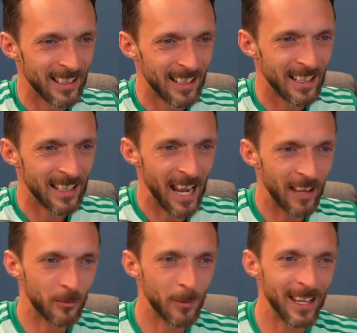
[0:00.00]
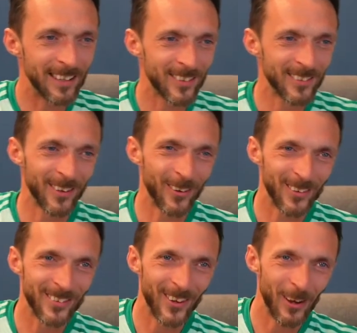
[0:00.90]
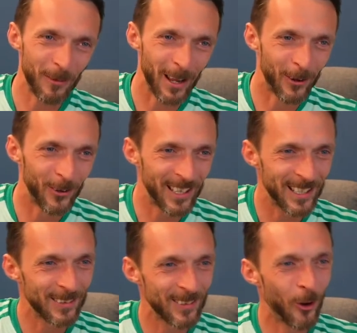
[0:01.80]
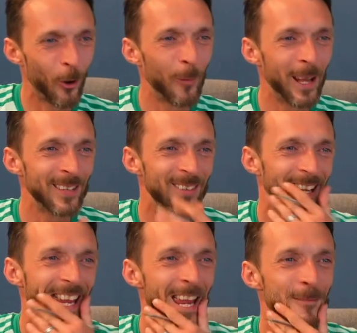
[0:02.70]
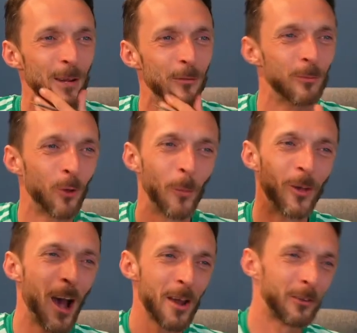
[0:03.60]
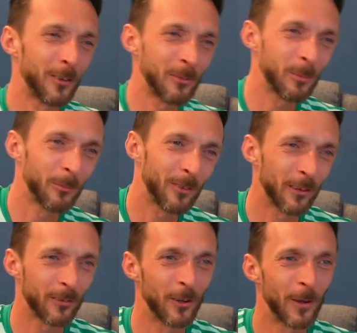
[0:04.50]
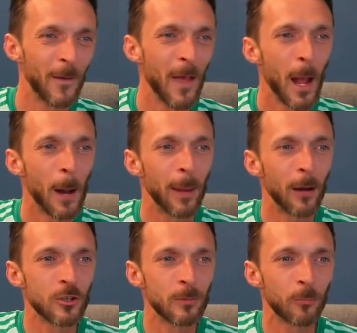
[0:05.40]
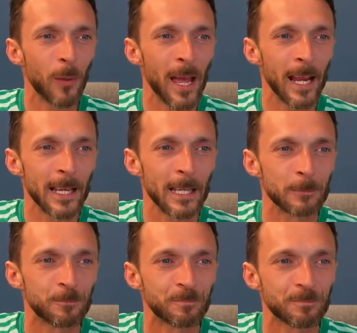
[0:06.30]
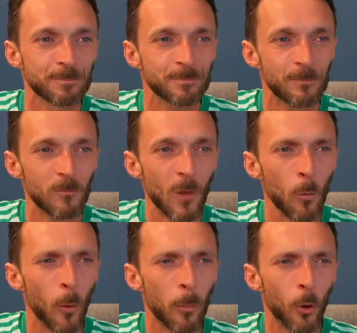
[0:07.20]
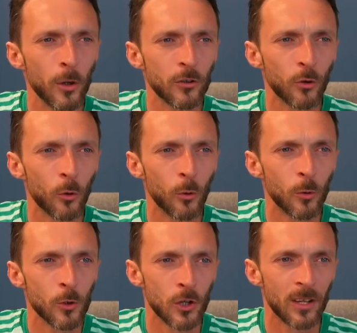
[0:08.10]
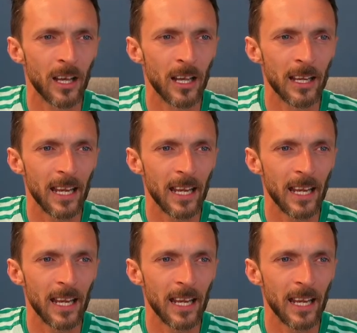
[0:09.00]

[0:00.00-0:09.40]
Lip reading: Yes, mate. Suns out, guns out. I think I caught that comment as it came in from Tom Carter. Fist bump. Thanks a lot. Belgium is back. What point total should I